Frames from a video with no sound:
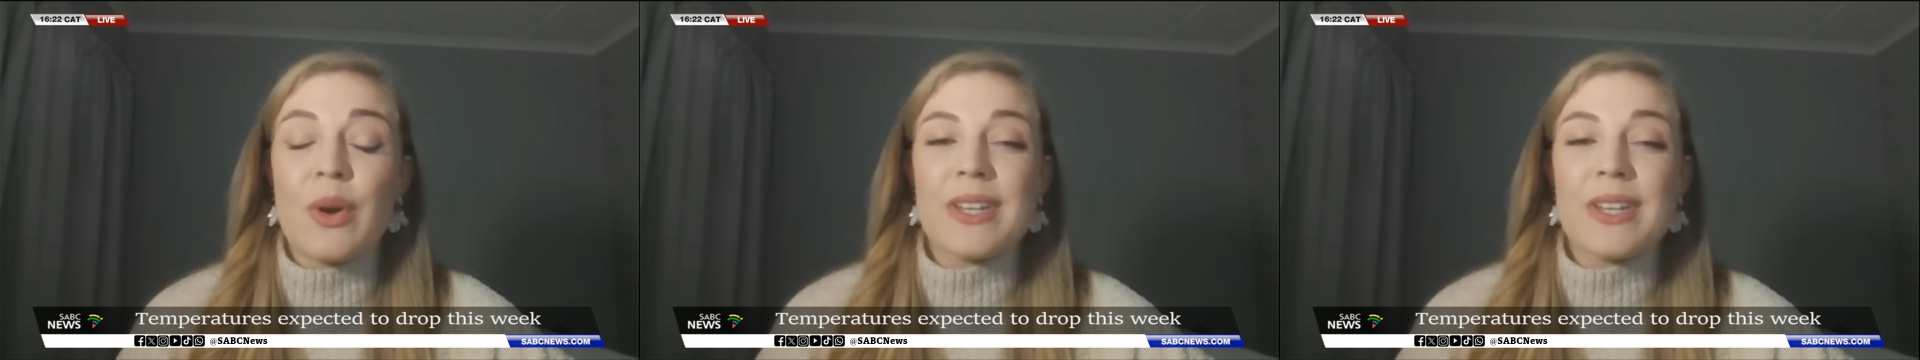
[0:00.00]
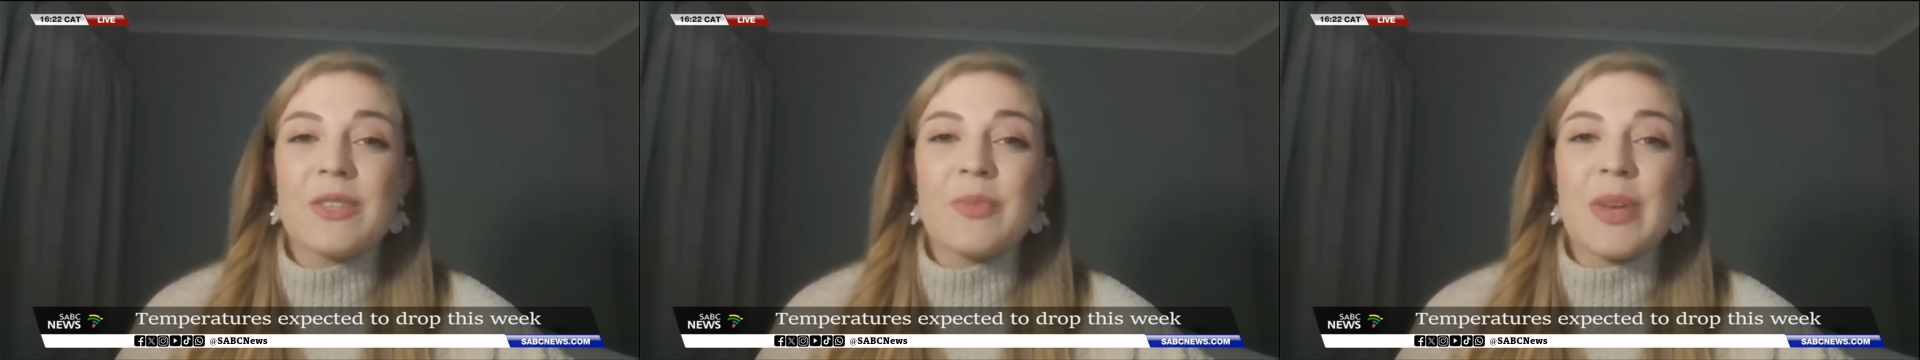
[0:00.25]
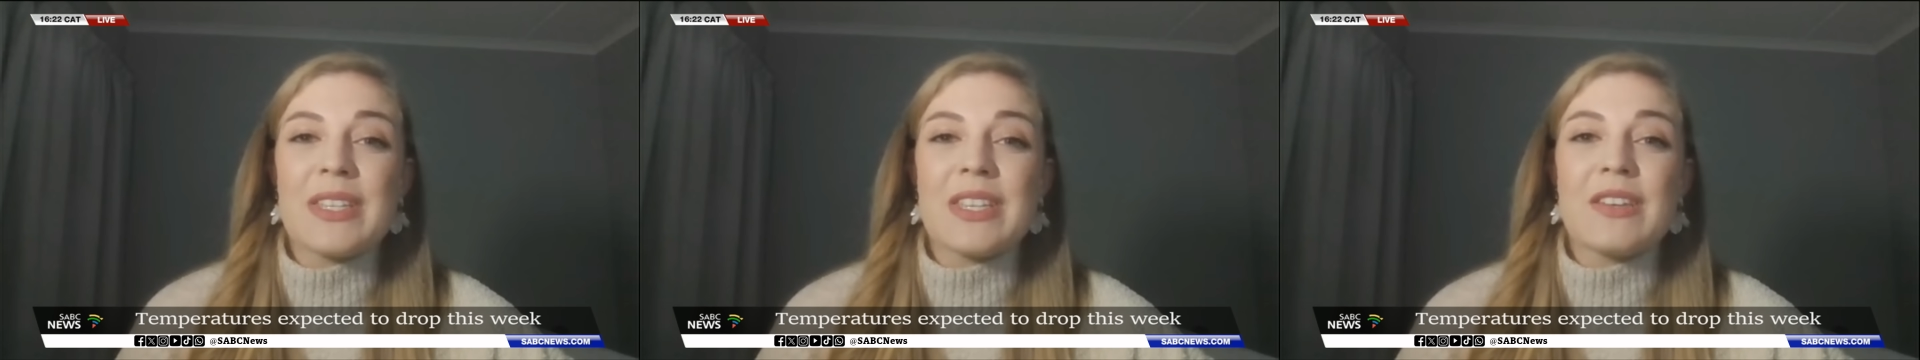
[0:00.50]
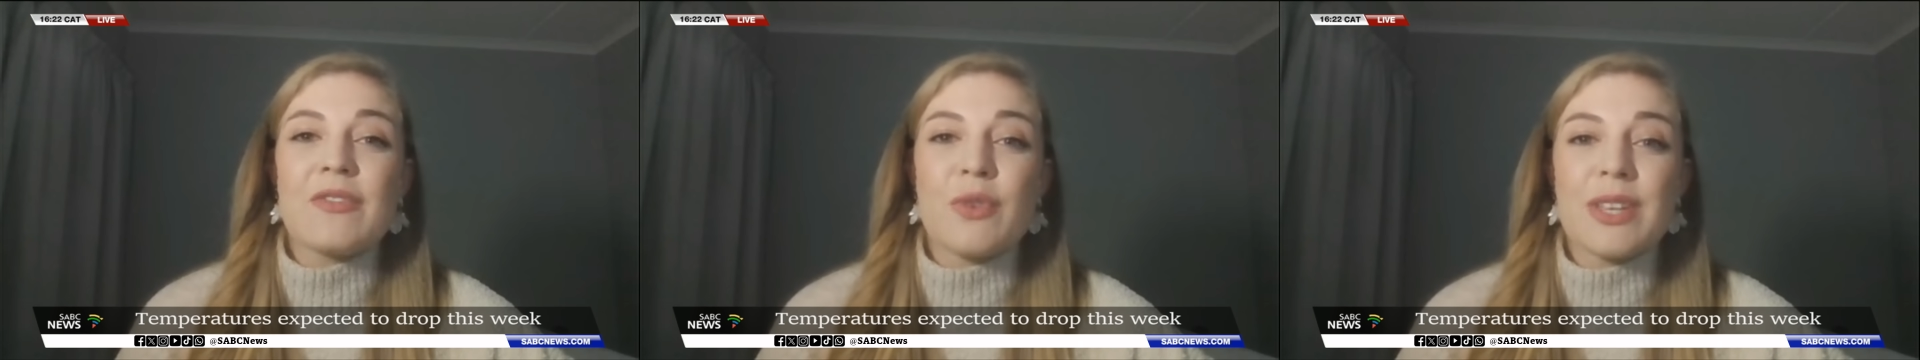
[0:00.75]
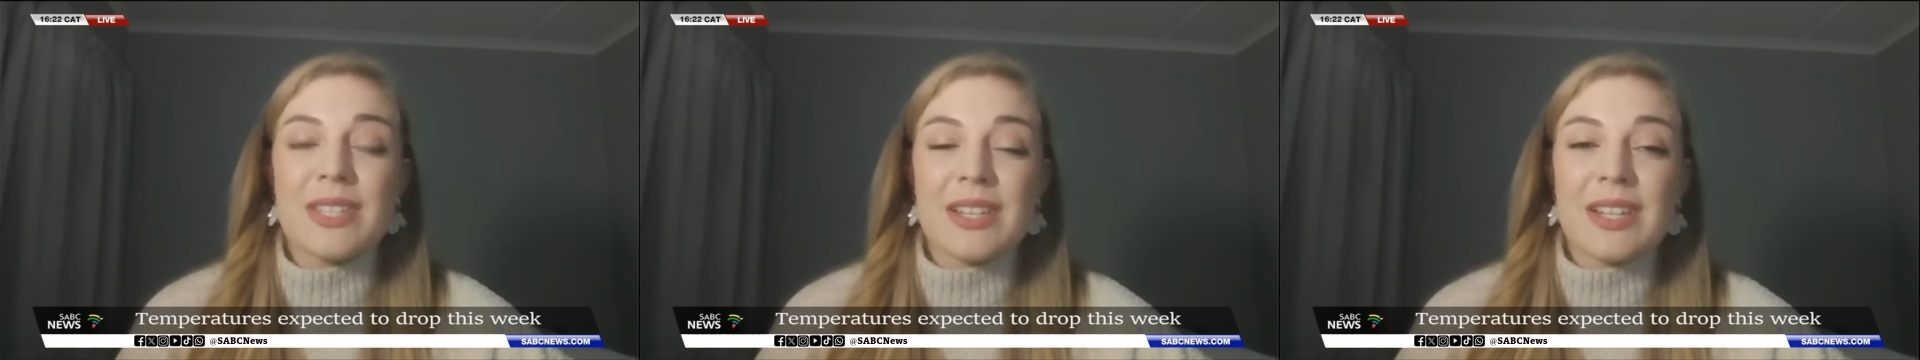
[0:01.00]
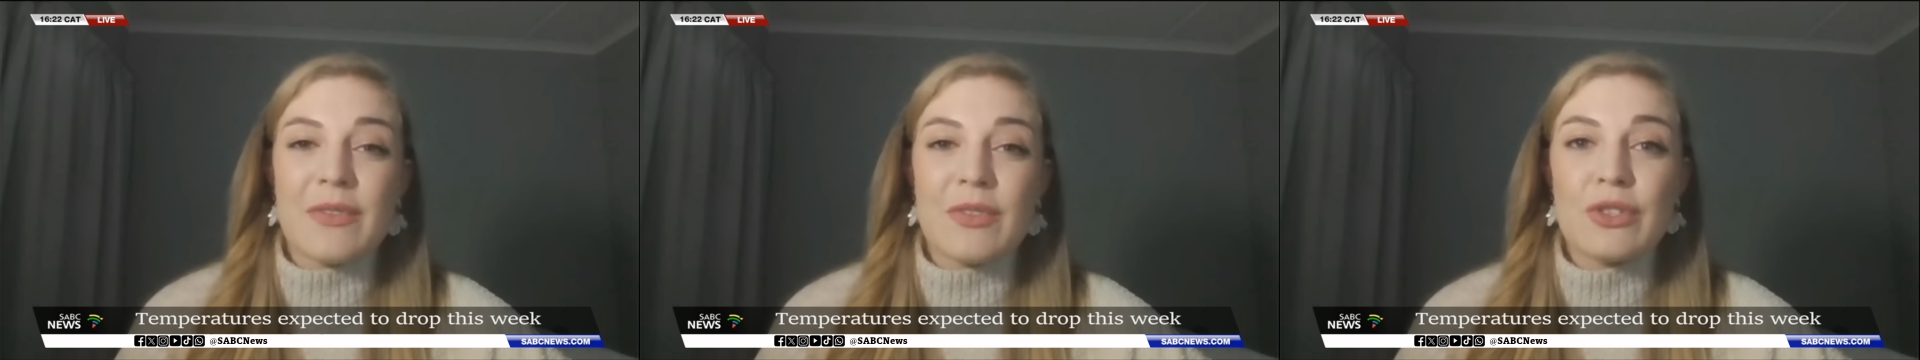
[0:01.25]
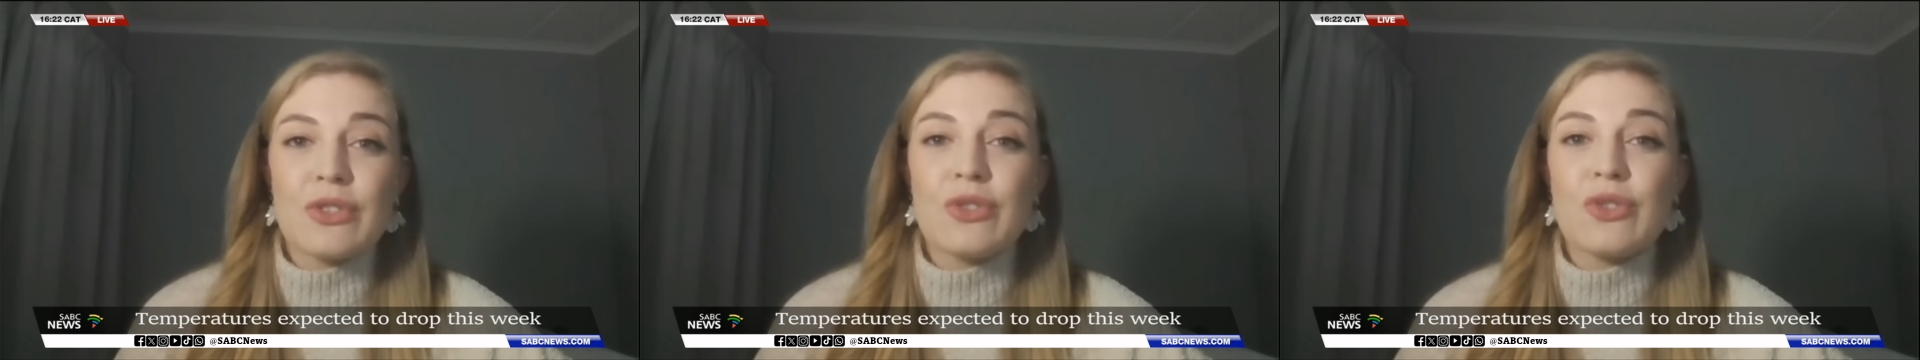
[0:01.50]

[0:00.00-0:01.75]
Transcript: we are expecting freezing levels